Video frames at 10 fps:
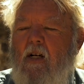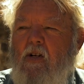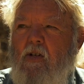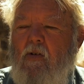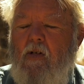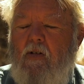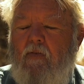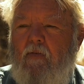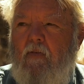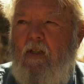Arizona
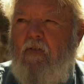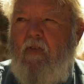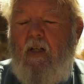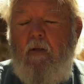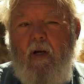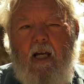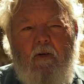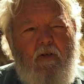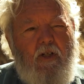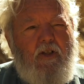is, is fairly
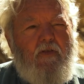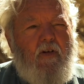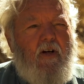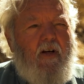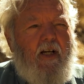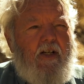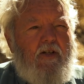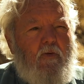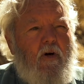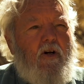backward as far
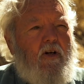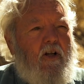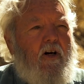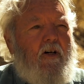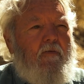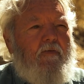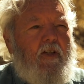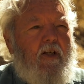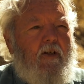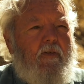as water law.
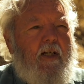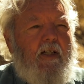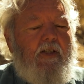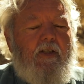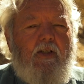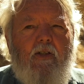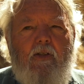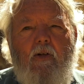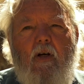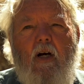You know, they
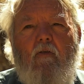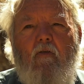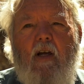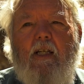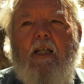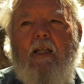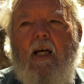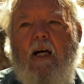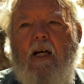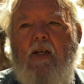still do not
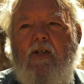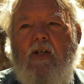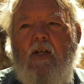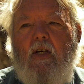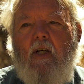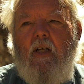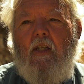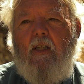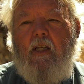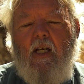recognize
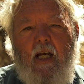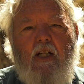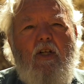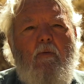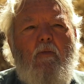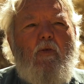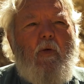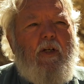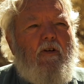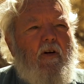the connection
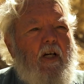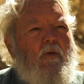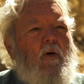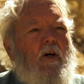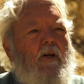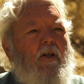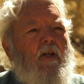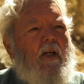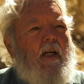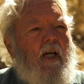between groundwater
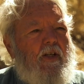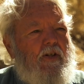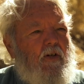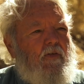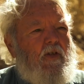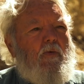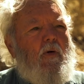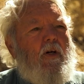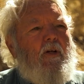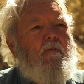and surface
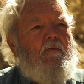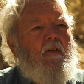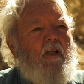water.